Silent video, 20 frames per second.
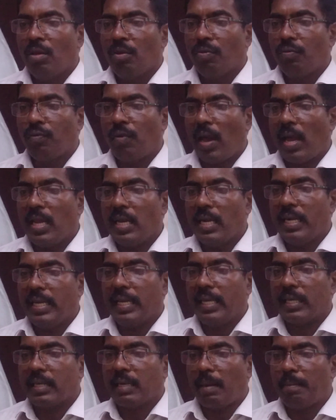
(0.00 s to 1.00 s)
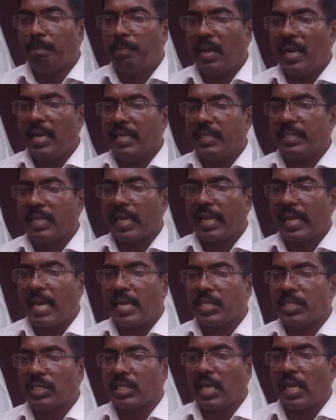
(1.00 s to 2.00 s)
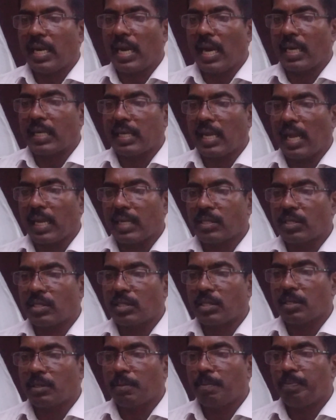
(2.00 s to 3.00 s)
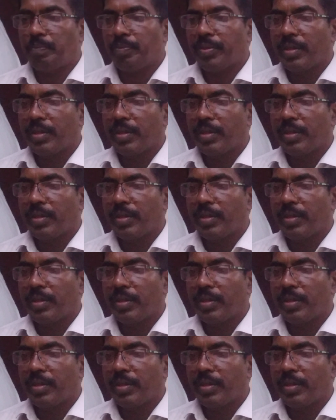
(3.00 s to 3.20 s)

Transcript: filed complaints against their attacks